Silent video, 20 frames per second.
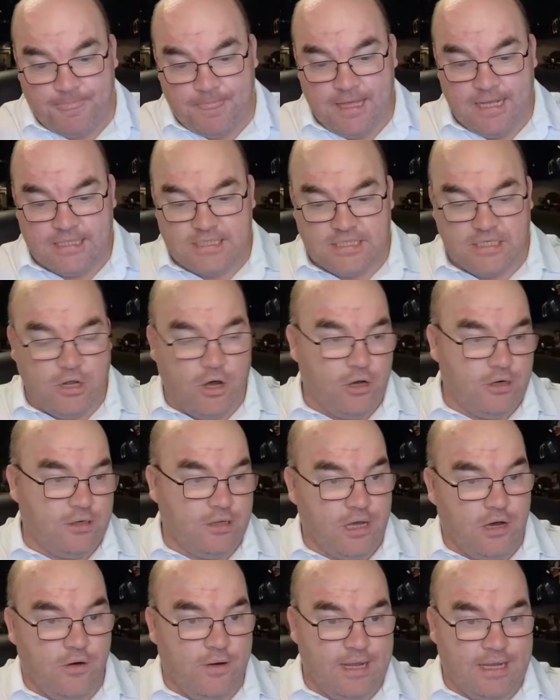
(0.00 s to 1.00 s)
It's not
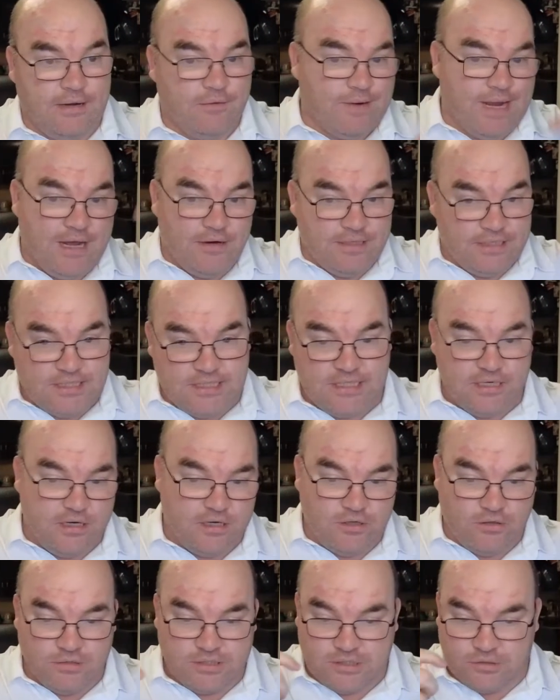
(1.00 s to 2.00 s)
going around in
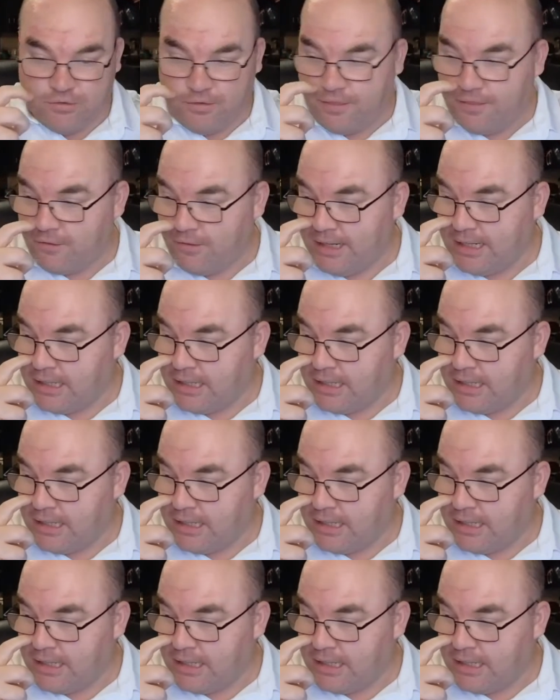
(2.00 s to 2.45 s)
circles through three